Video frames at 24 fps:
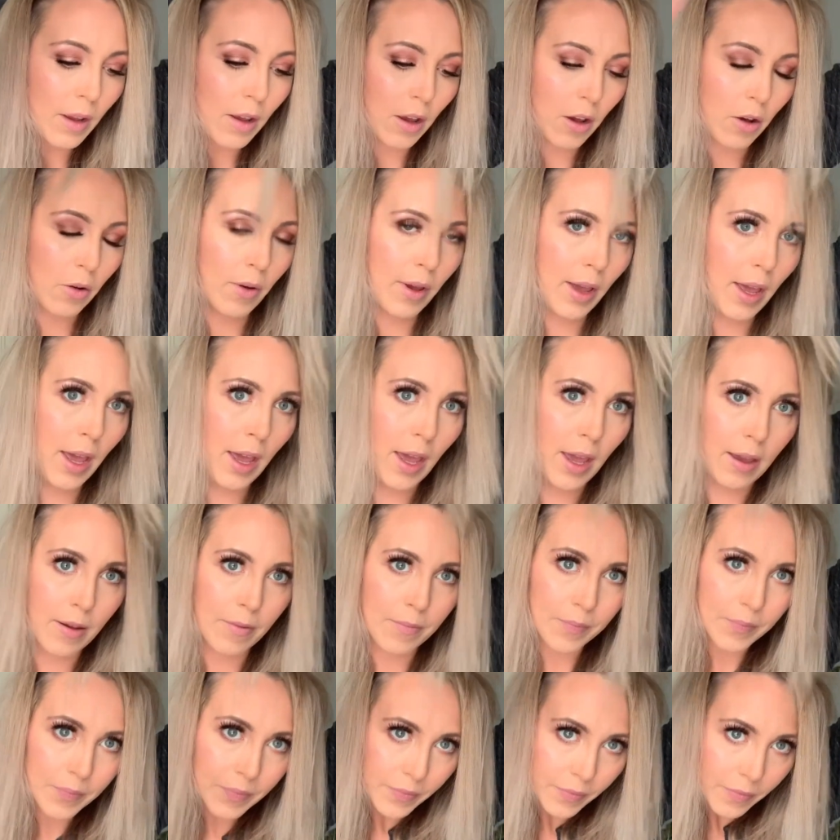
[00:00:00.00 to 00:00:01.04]
Okay,
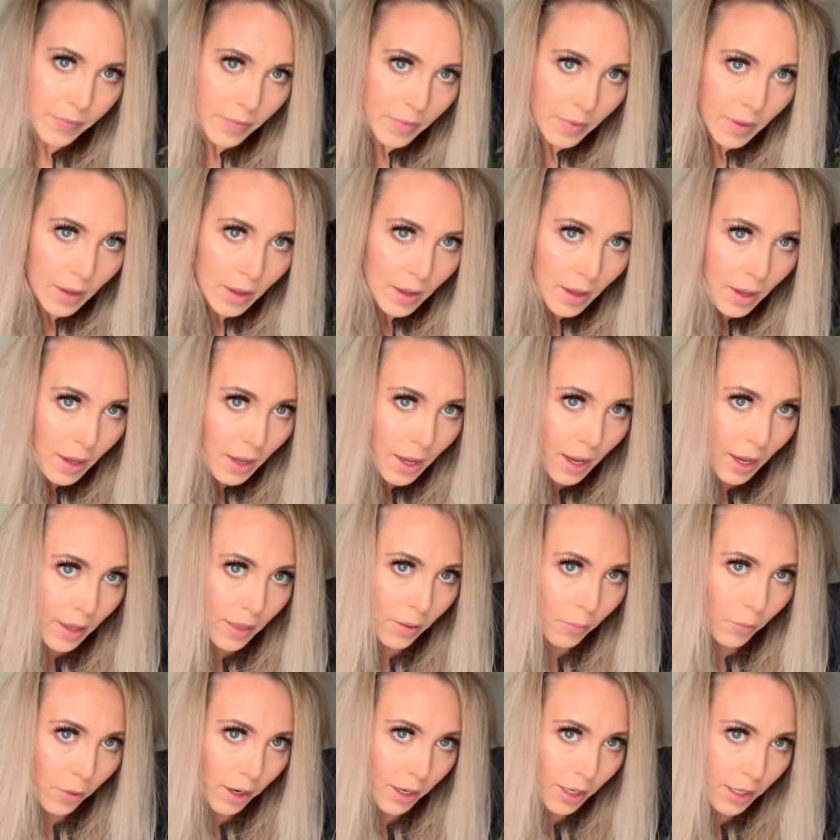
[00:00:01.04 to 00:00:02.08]
and
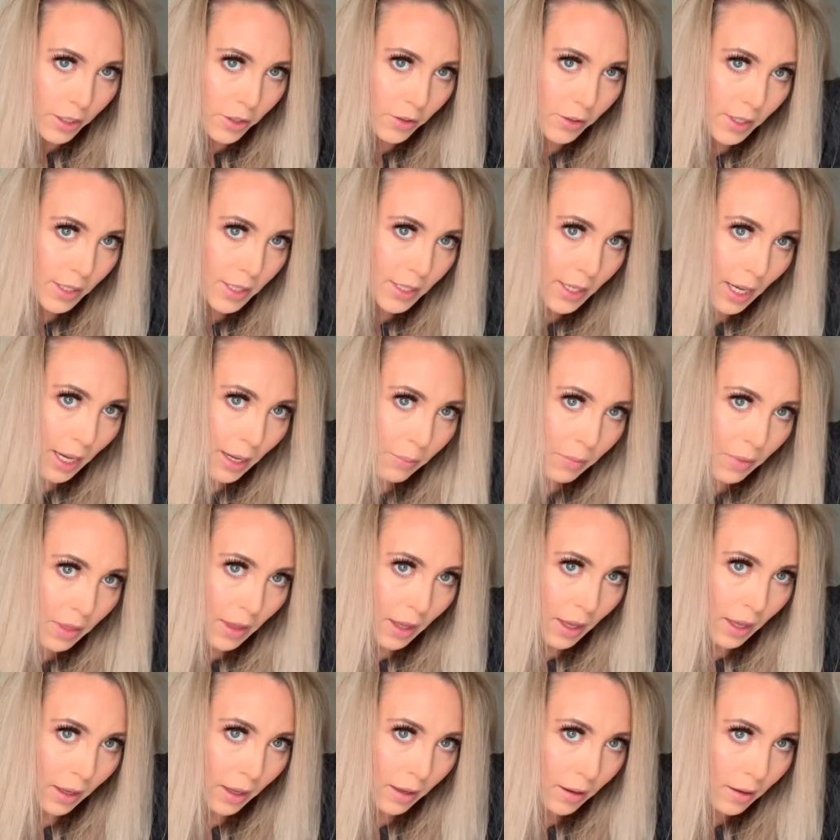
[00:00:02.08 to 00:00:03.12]
then we're gonna do the same
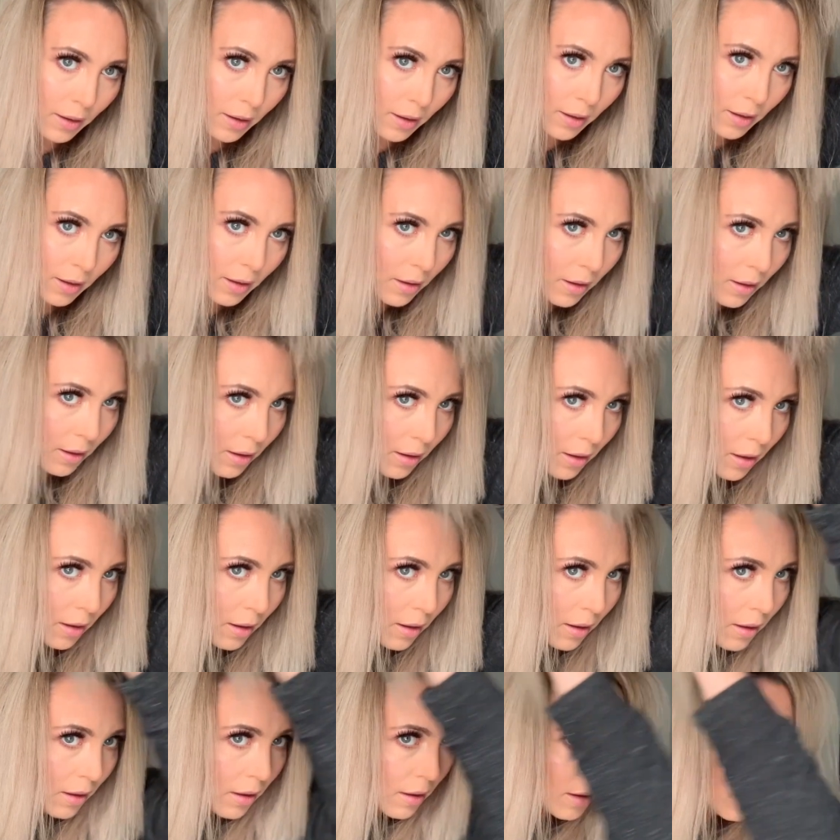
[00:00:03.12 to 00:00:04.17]
thing
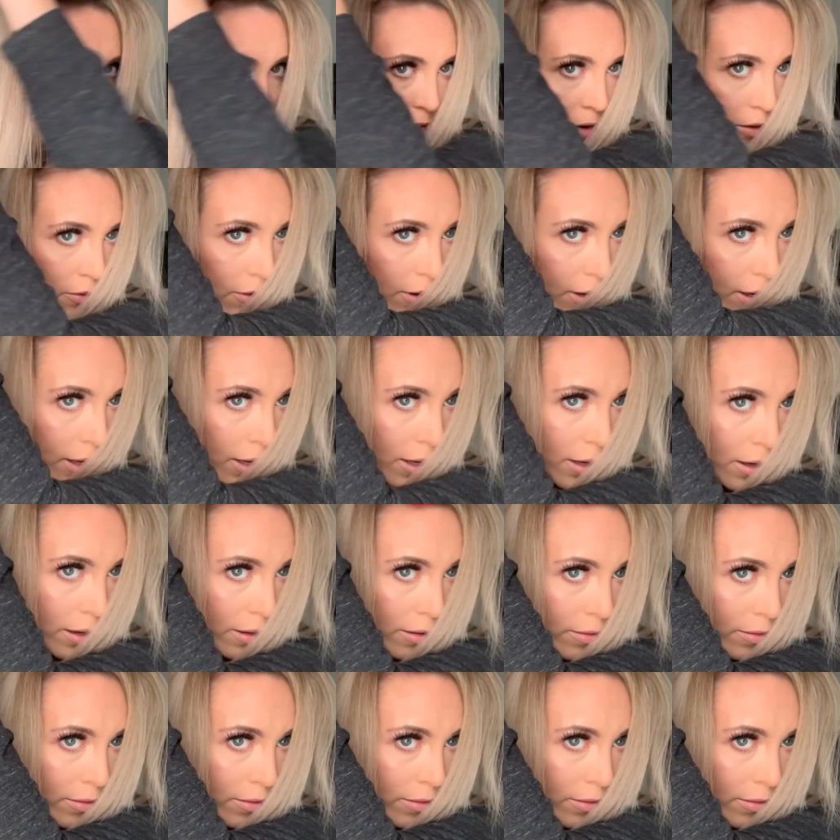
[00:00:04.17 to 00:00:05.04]
over here.